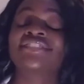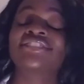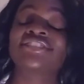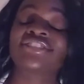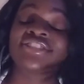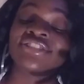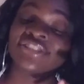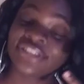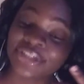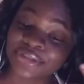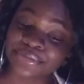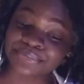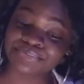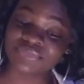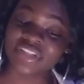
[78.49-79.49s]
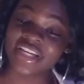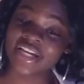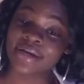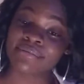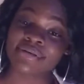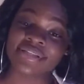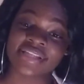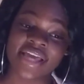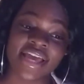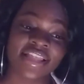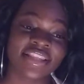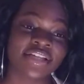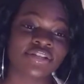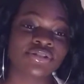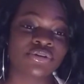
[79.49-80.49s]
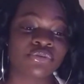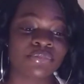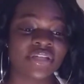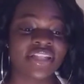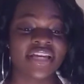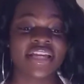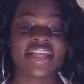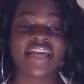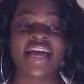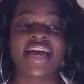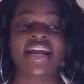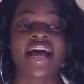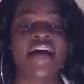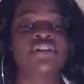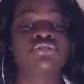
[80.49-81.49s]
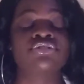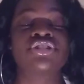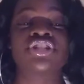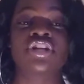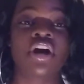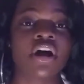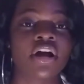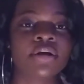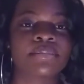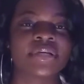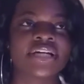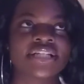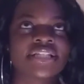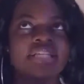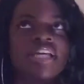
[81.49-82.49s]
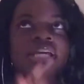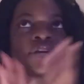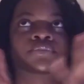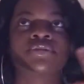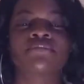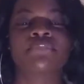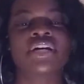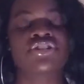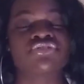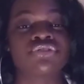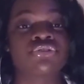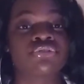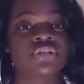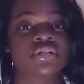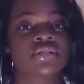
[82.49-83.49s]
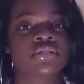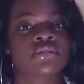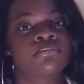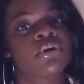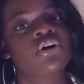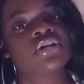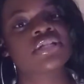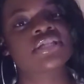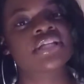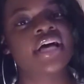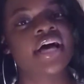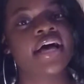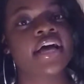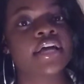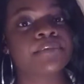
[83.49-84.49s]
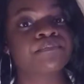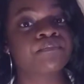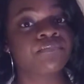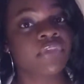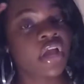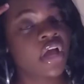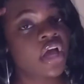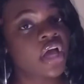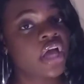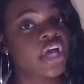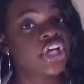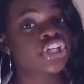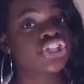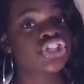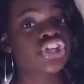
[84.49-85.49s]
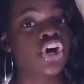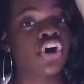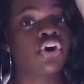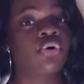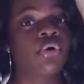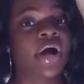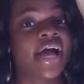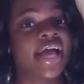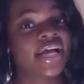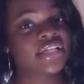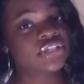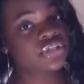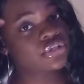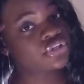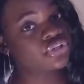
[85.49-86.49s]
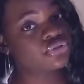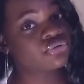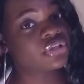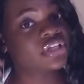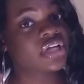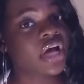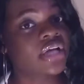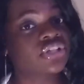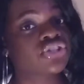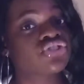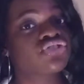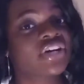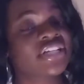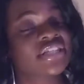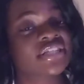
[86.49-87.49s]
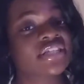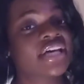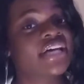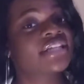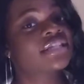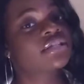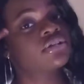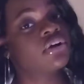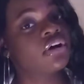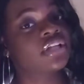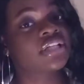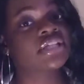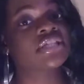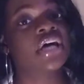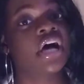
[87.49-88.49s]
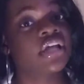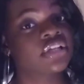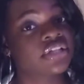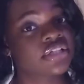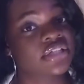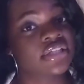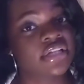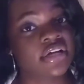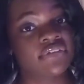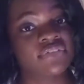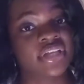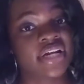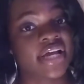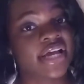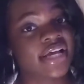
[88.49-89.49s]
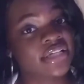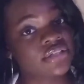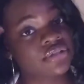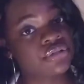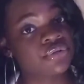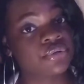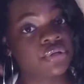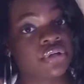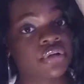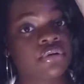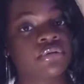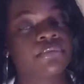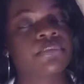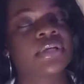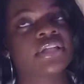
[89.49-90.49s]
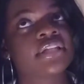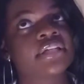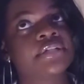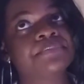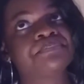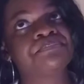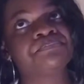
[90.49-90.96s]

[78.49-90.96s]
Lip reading: So, like I was saying, they told me that he had IUGR because he was measuring on the small side. So, I had to do the non-stress test and all this other stuff that I had to do along with it.